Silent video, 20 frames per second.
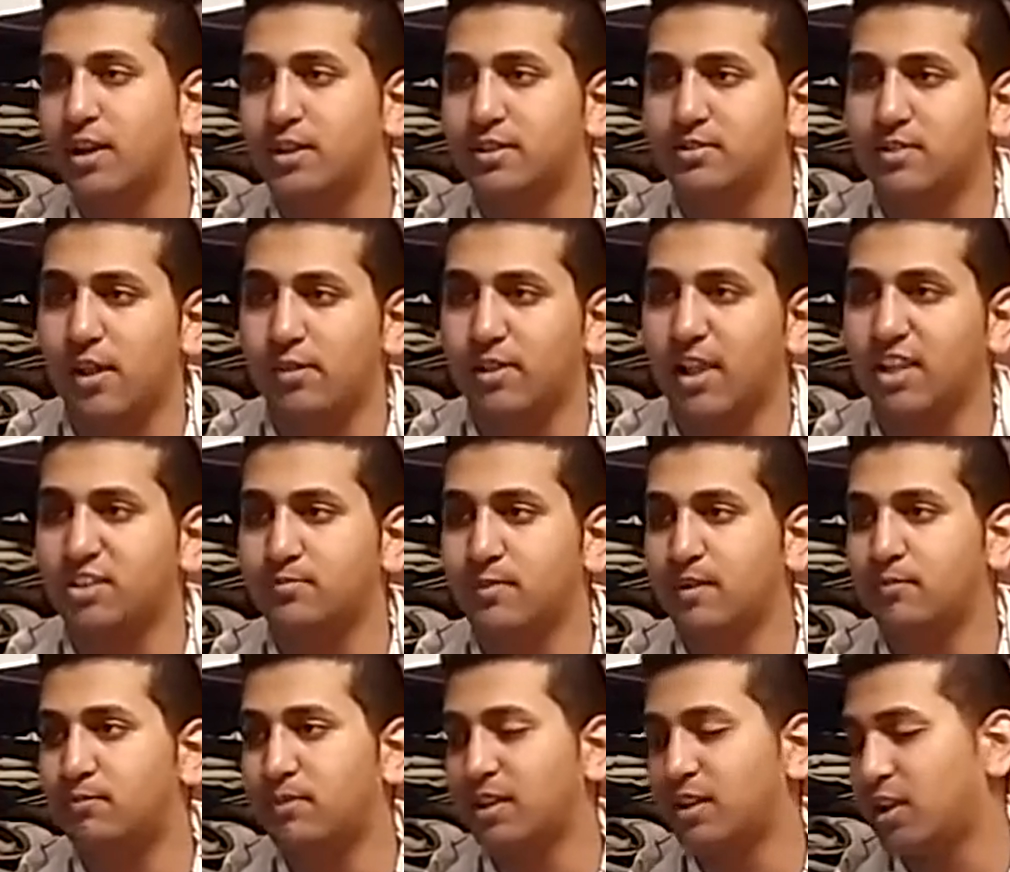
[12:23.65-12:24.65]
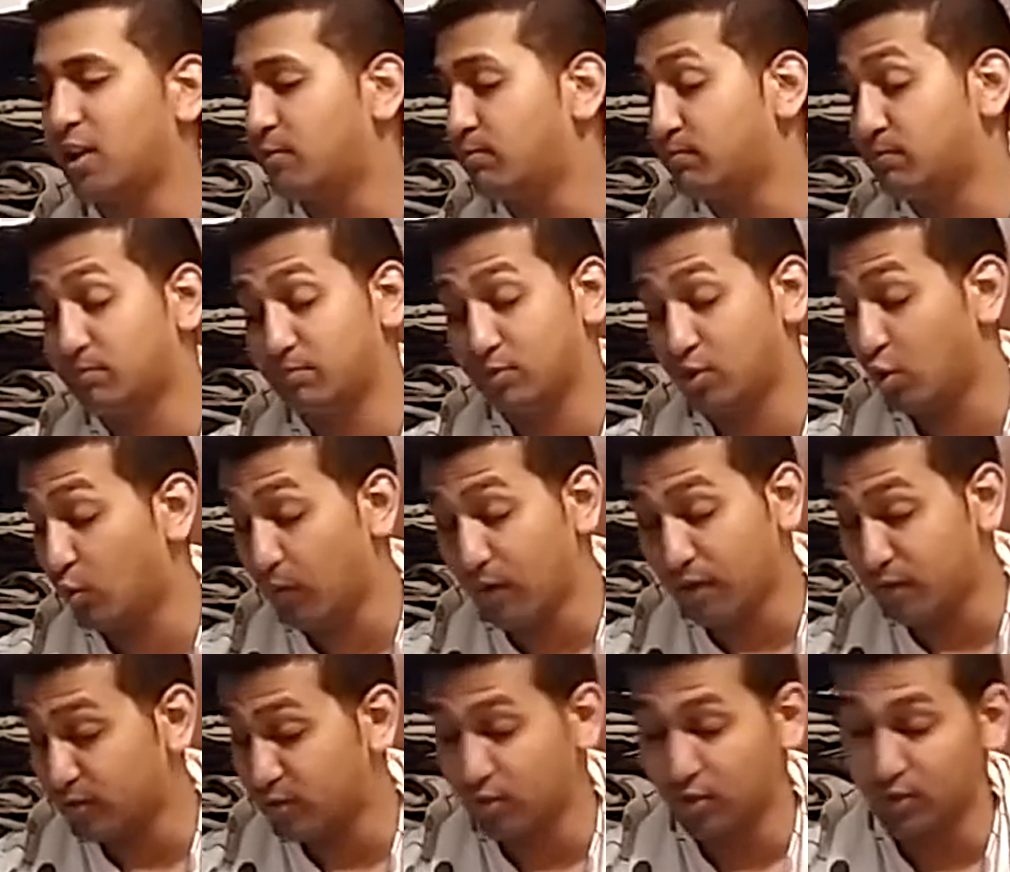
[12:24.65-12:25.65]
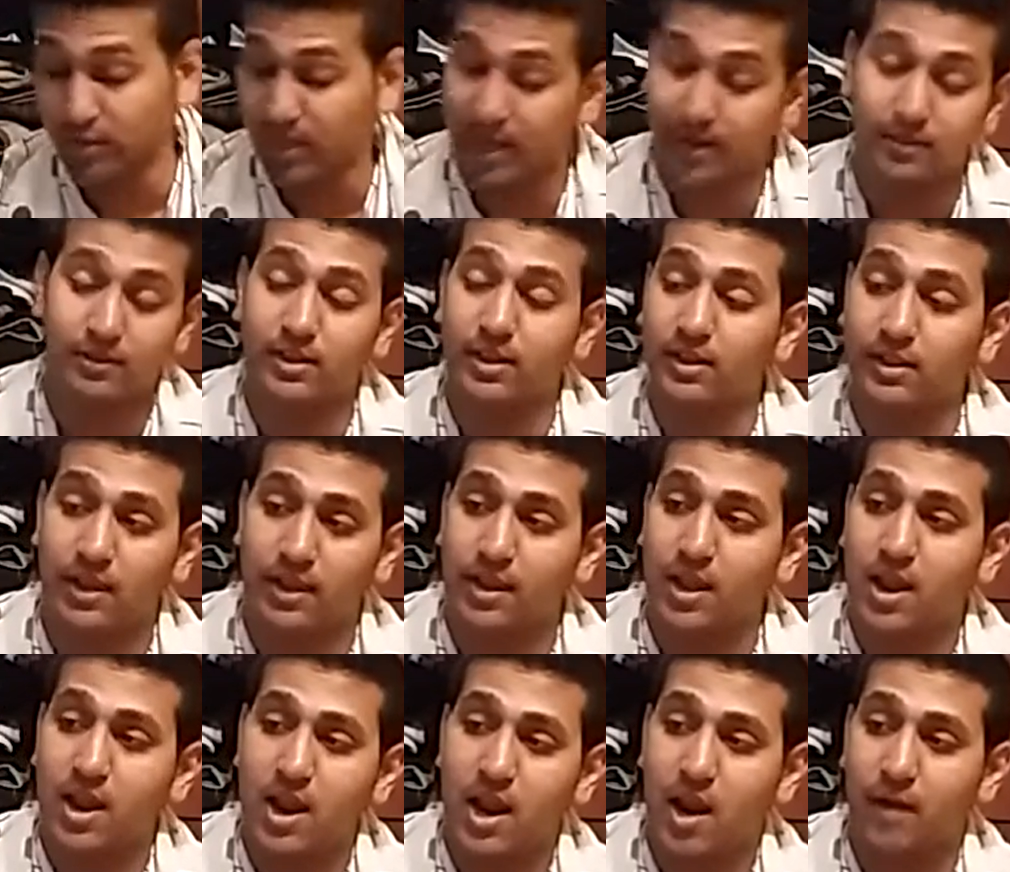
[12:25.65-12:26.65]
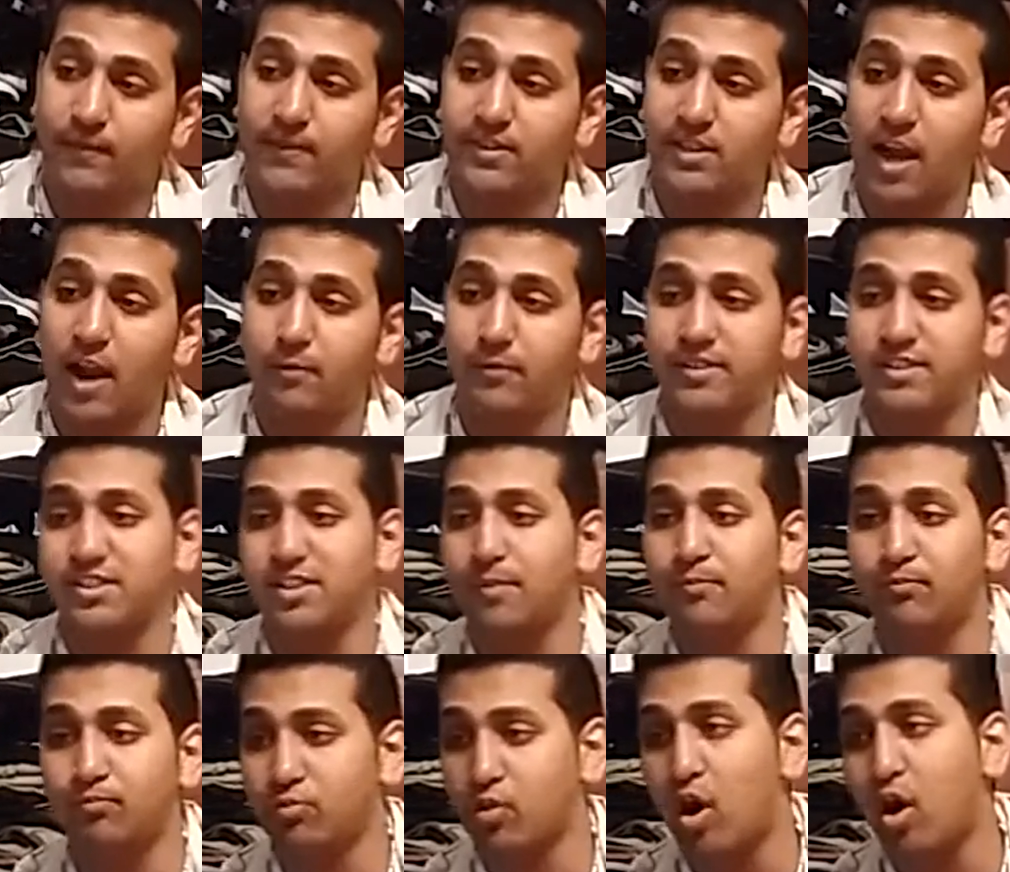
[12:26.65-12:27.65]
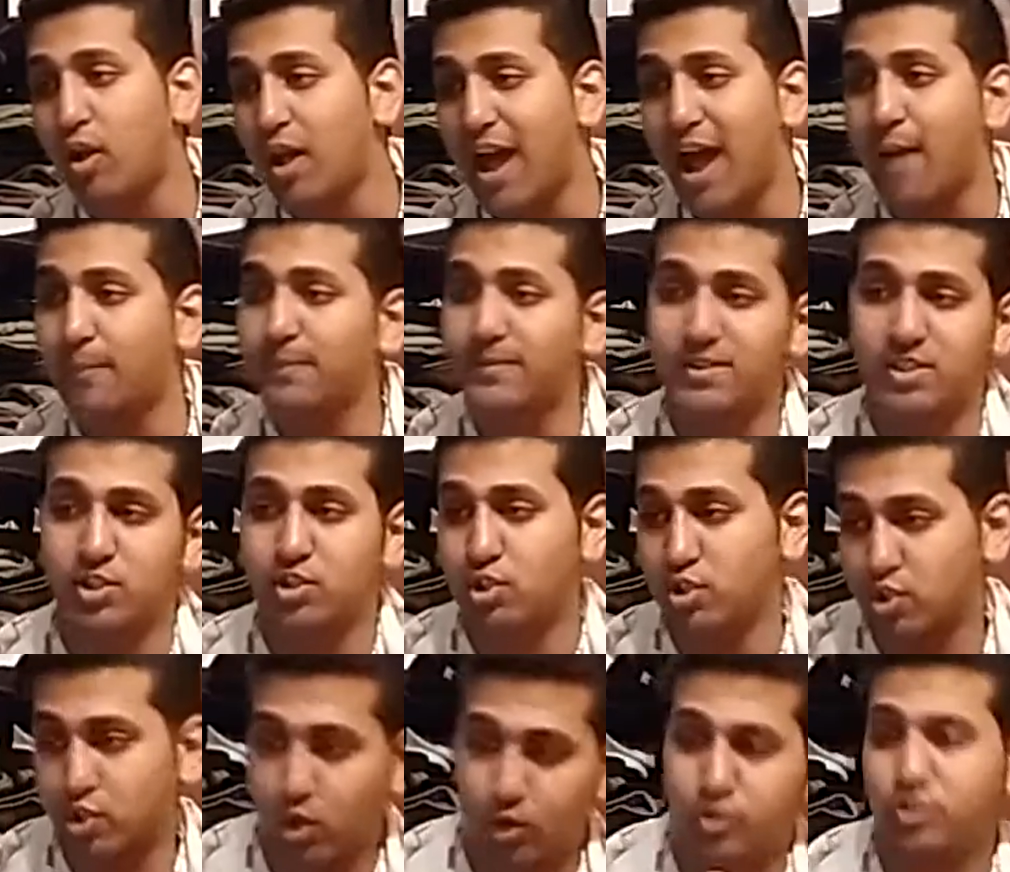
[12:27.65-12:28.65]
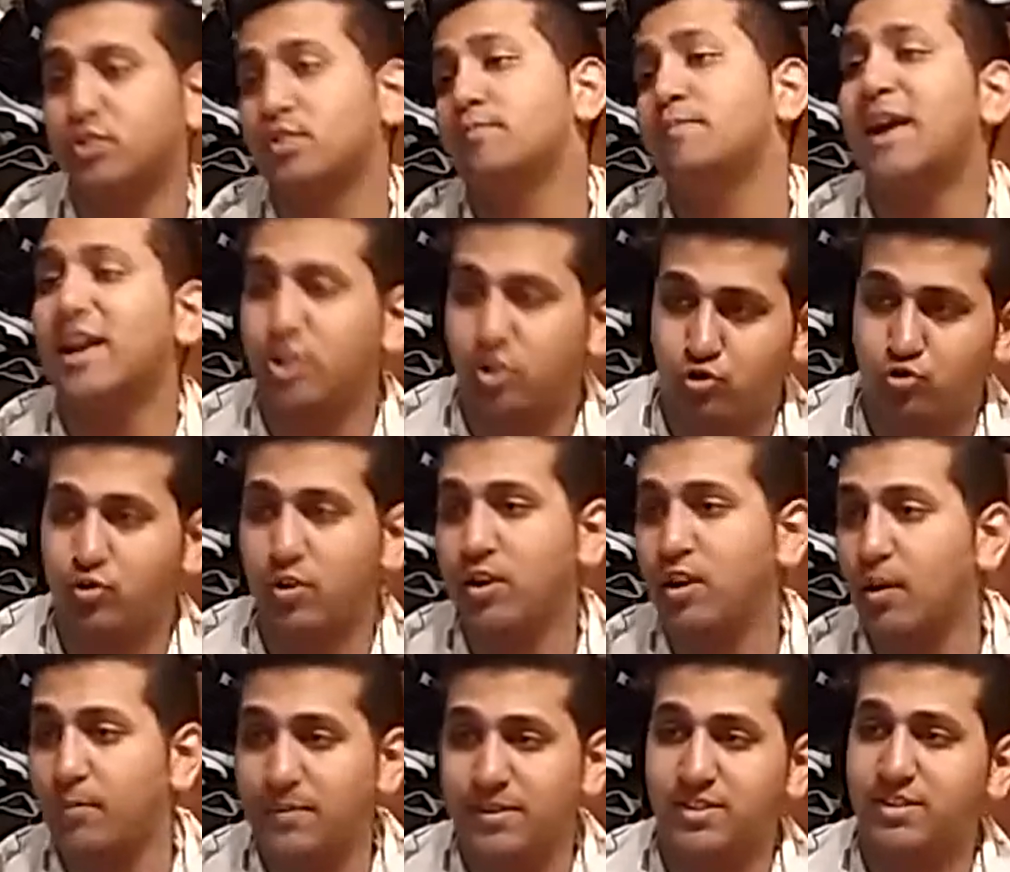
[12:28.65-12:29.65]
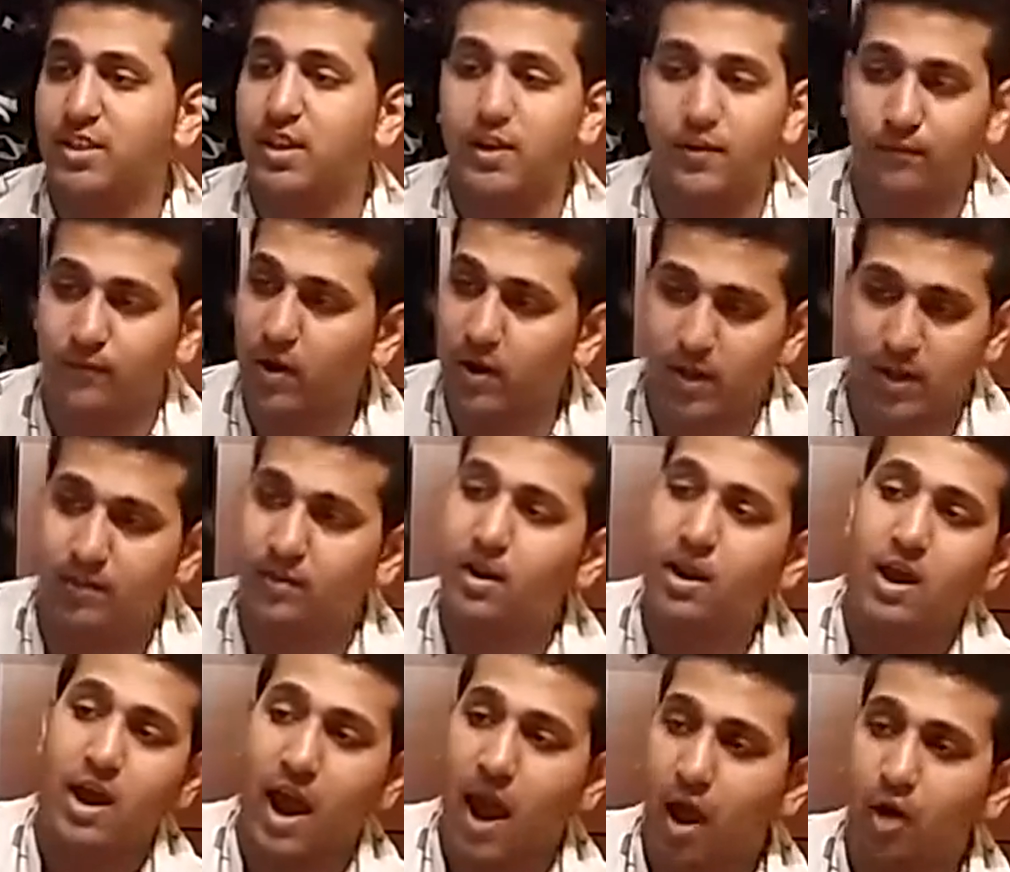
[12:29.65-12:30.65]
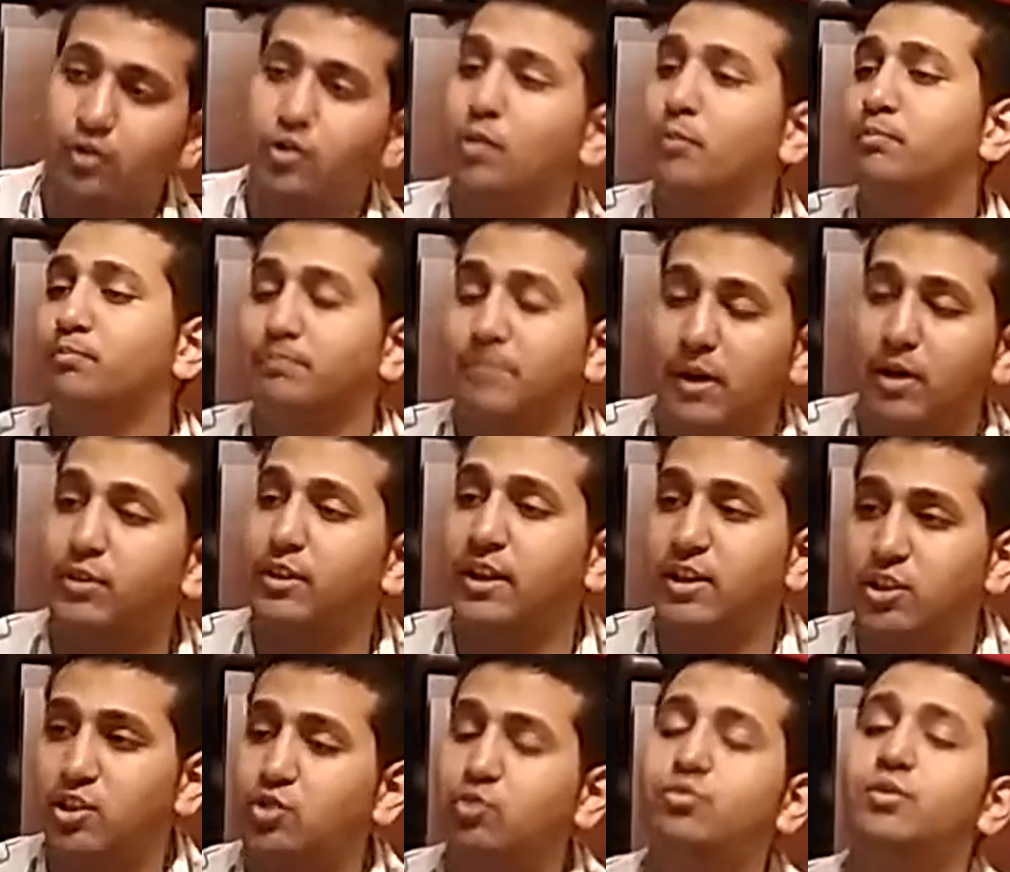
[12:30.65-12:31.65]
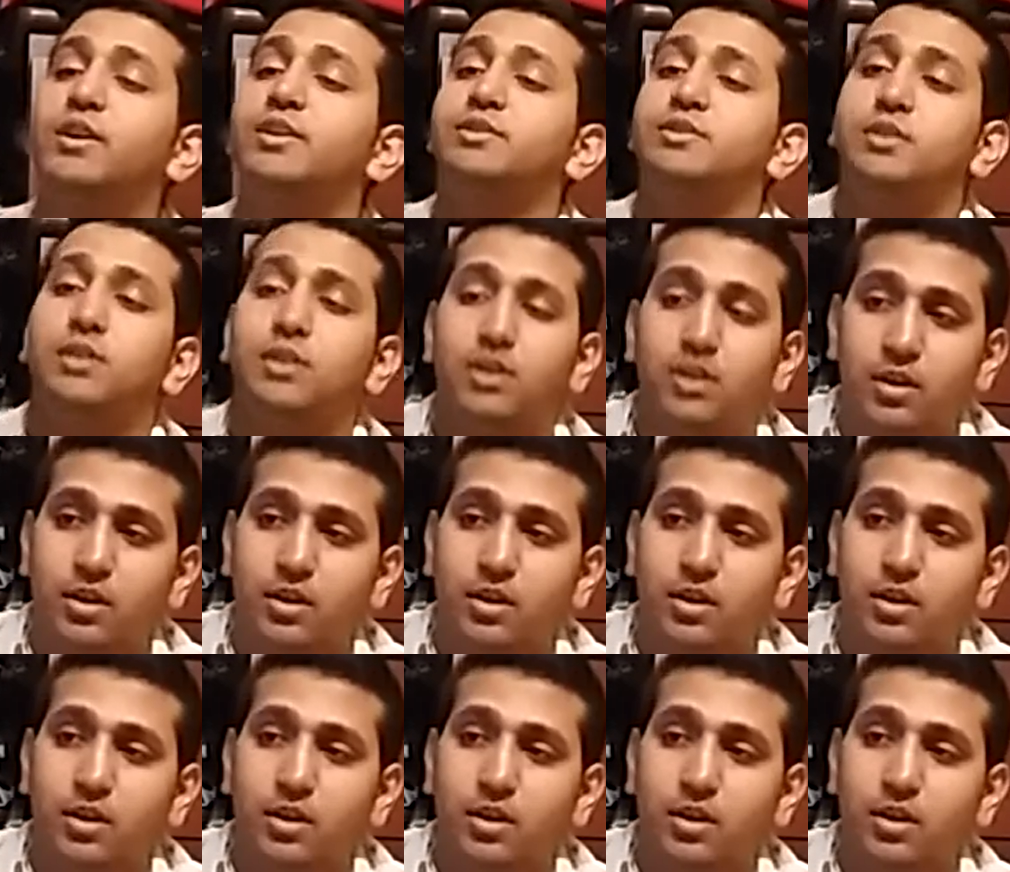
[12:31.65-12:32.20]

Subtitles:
Because, like, that's what they've been doing you lately, like, every time when some brawl happens, it just turns the match straight up instead of fucking, I don't know, building to it.